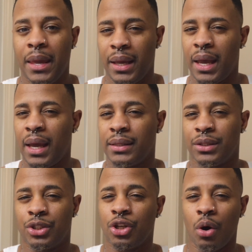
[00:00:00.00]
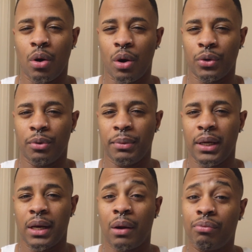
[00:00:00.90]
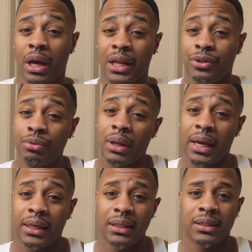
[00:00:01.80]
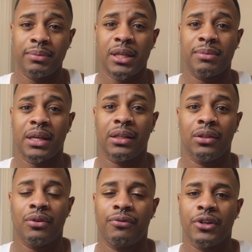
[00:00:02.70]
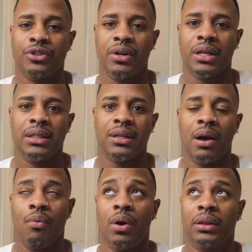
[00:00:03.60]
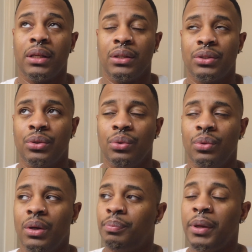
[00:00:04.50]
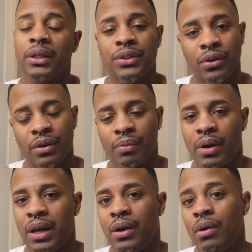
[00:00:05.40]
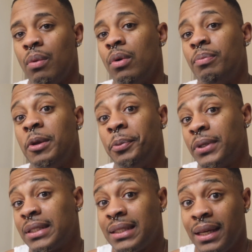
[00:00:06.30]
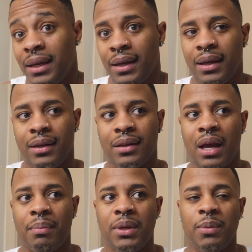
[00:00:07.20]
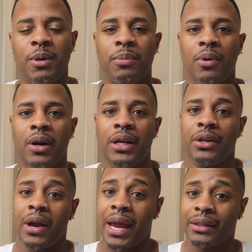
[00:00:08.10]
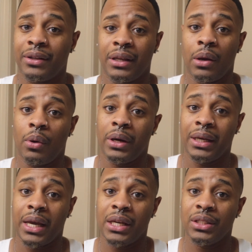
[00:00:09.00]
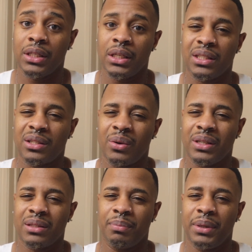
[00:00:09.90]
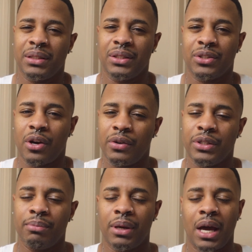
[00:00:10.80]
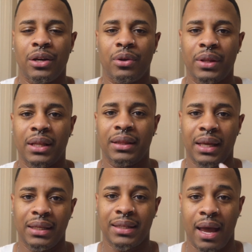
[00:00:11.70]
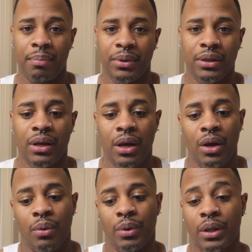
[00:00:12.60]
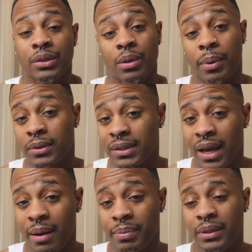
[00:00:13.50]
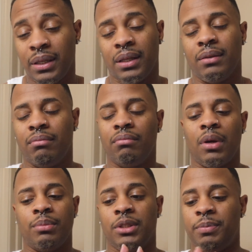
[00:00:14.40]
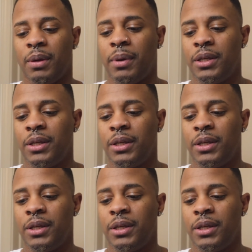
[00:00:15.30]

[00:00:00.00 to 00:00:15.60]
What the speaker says: it has a chokehold on me, and I do like it. Sometimes I get a little frustrated because I want things to be a certain way, or I want people to see it, and not many people are interacting or engaging in it. So it's a bit discouraging, but I know that things happen when they're supposed to happen, and I'm just being